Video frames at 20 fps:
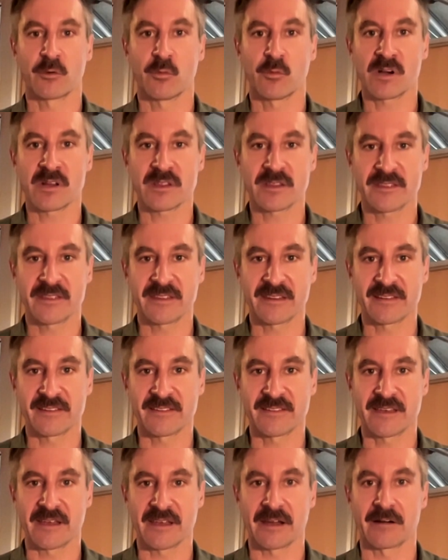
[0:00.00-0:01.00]
so one of the
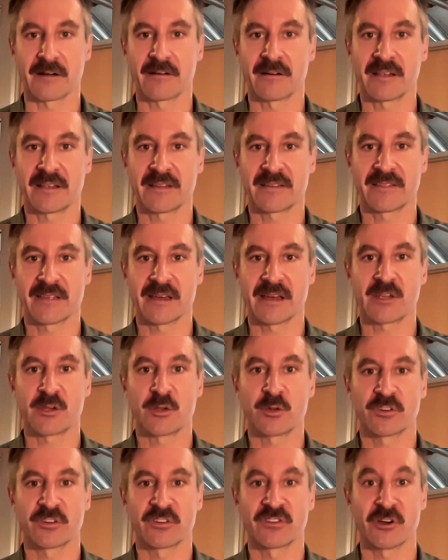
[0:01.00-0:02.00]
things there is that
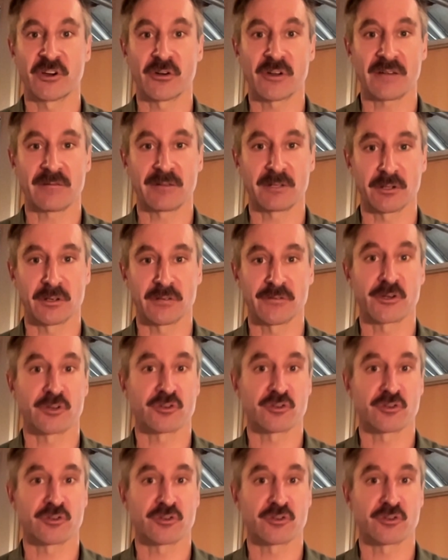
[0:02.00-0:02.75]
users don't have a lot of